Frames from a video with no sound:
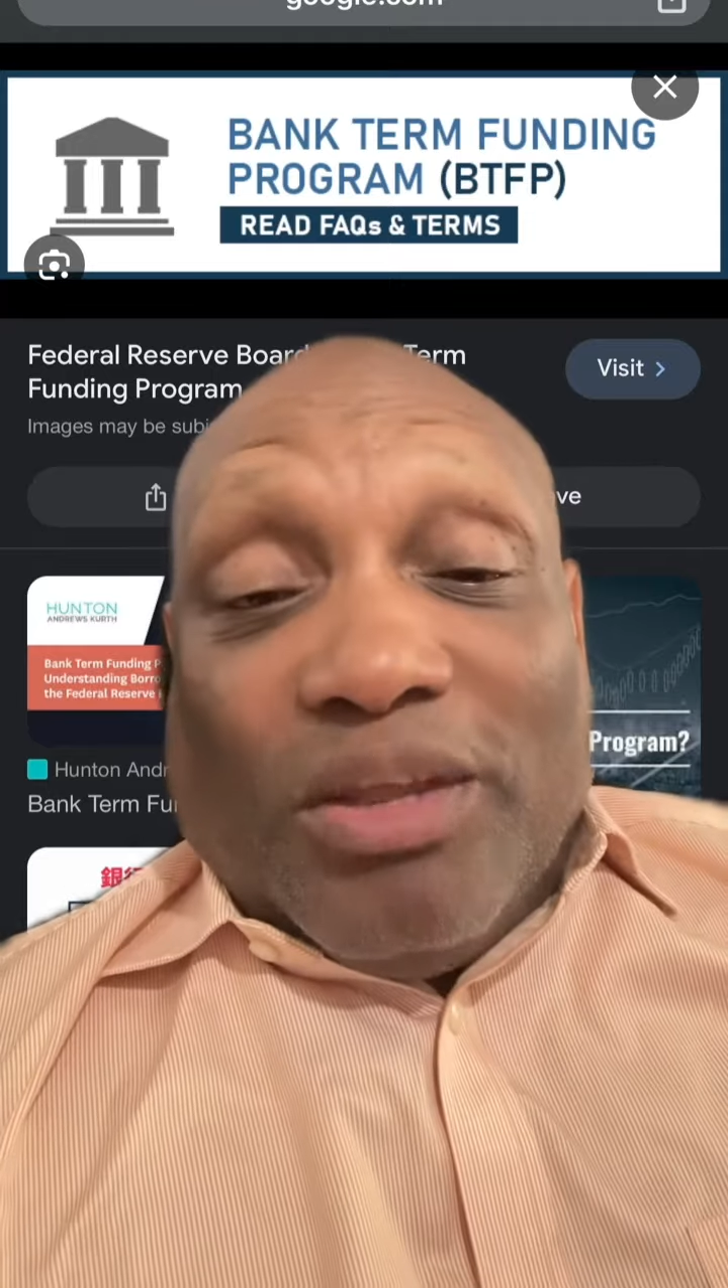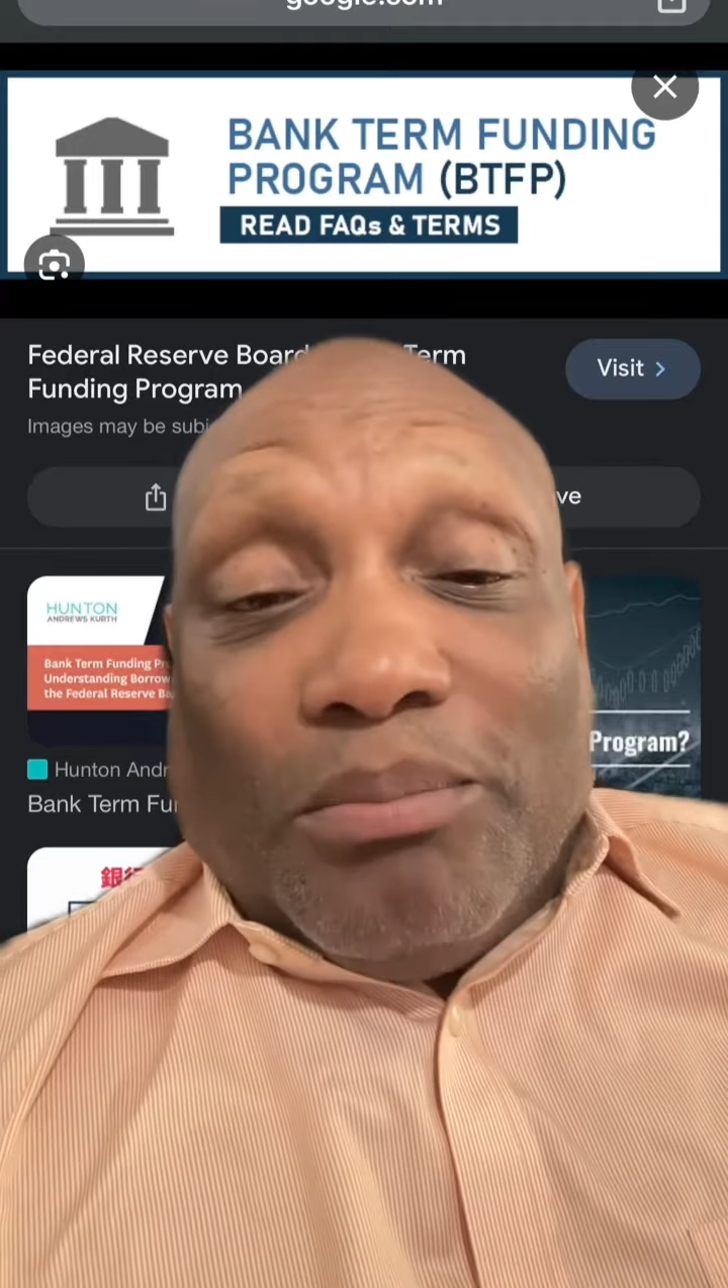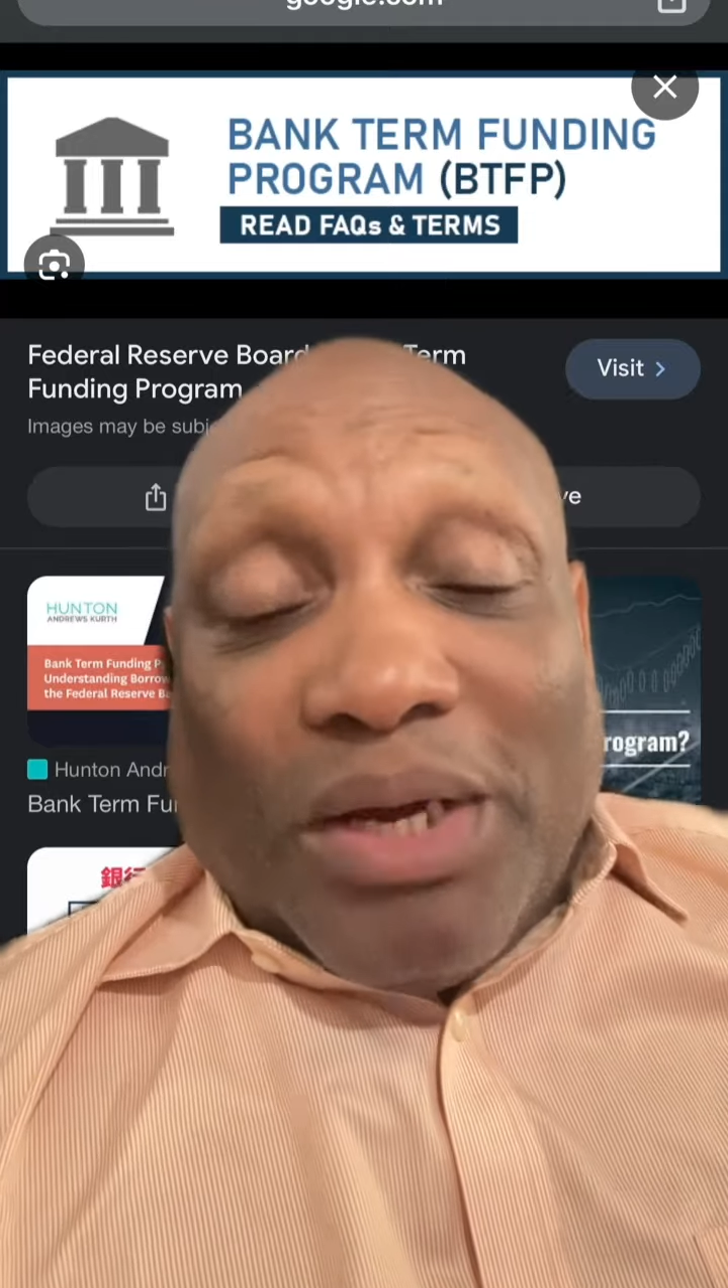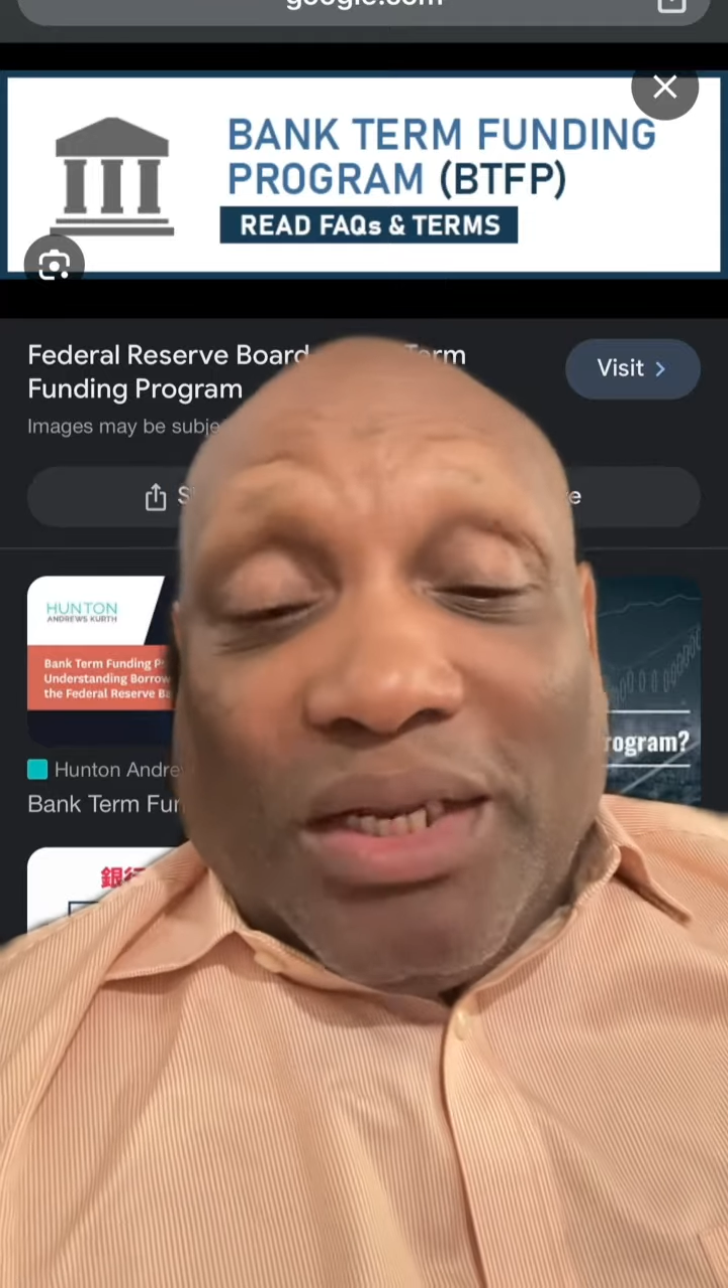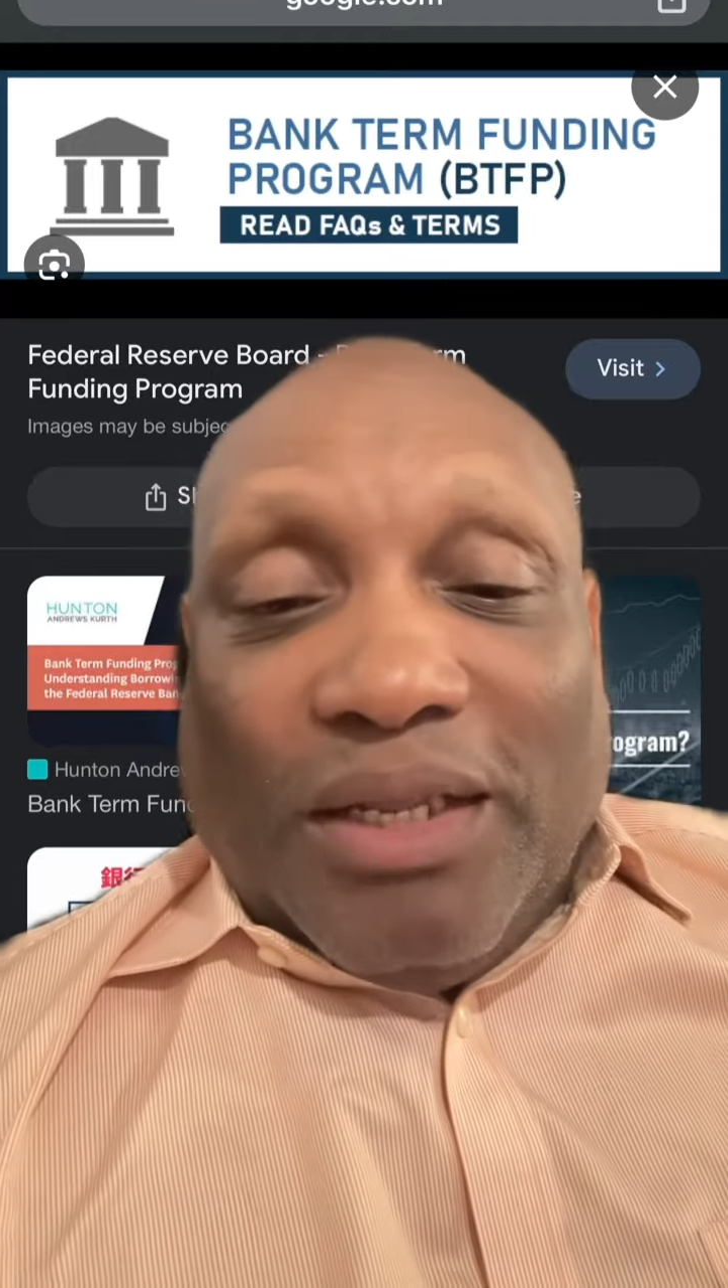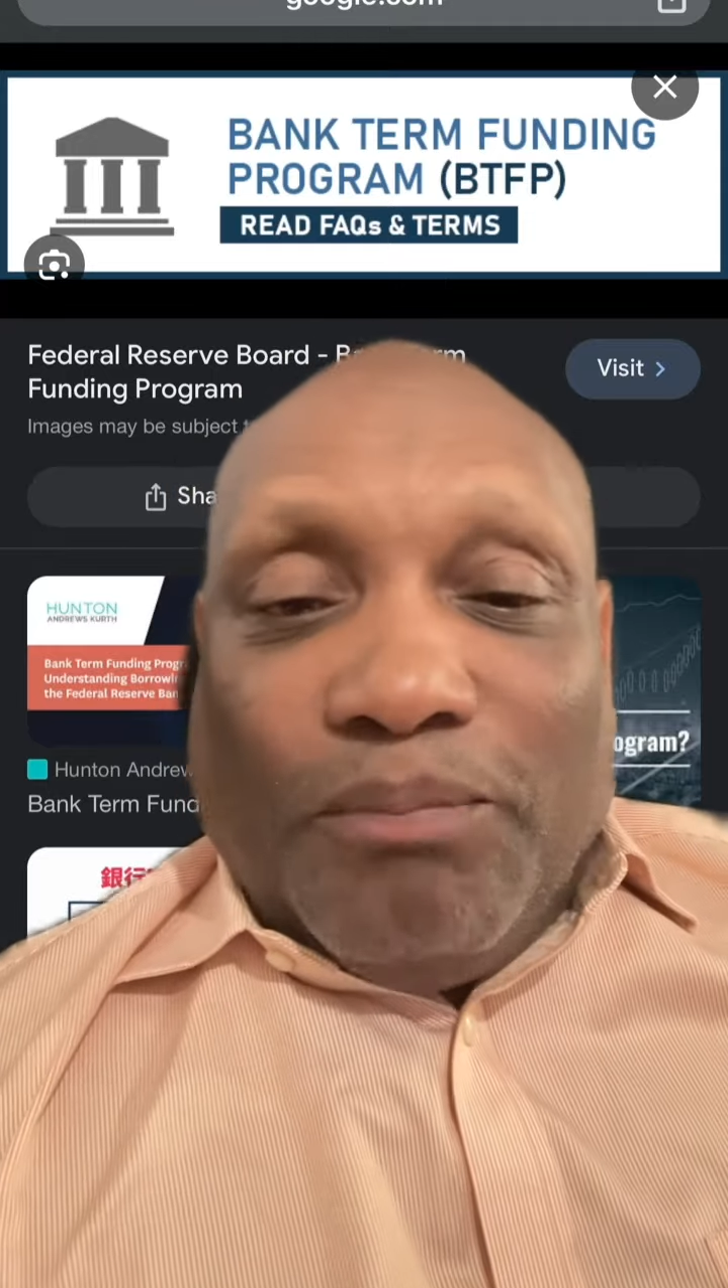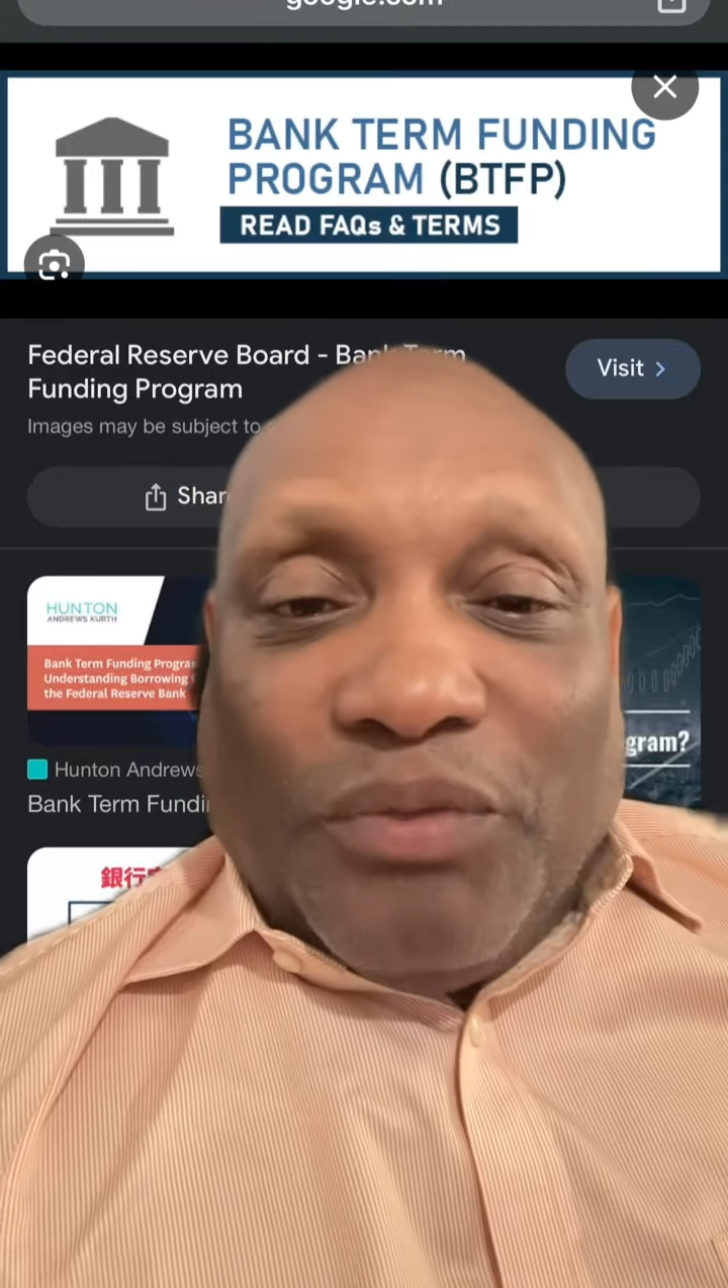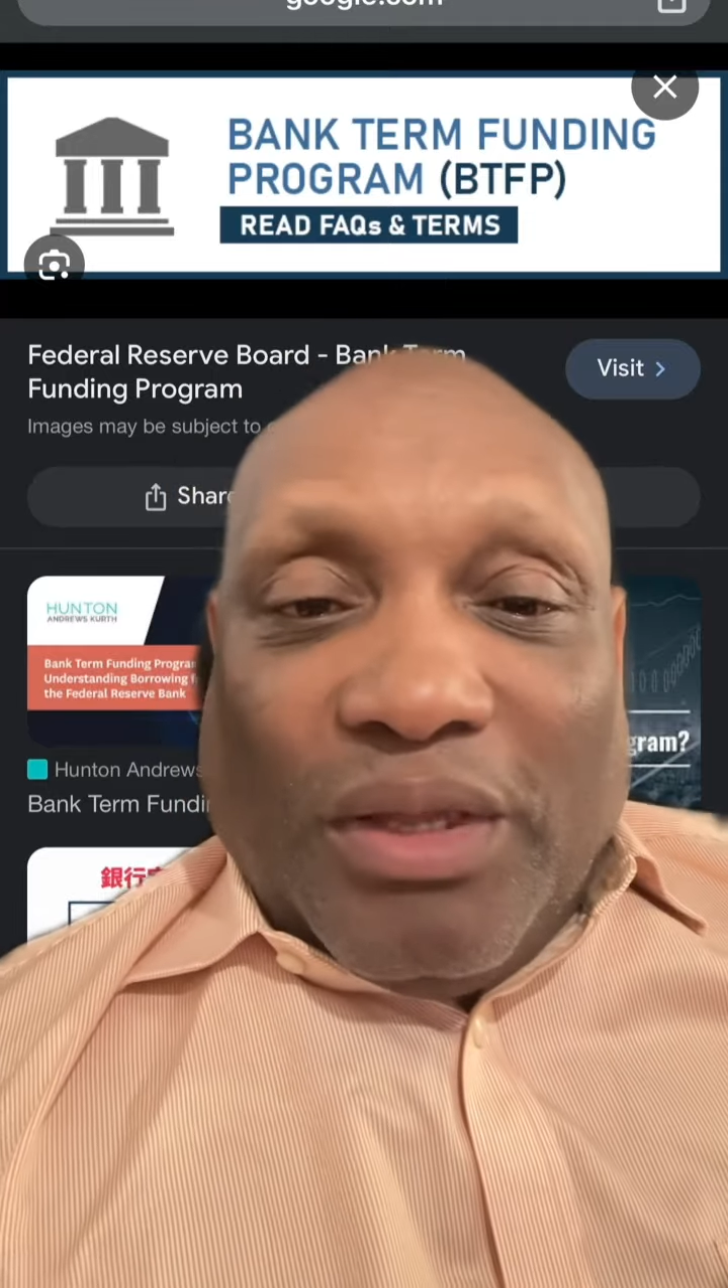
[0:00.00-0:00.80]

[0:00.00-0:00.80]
money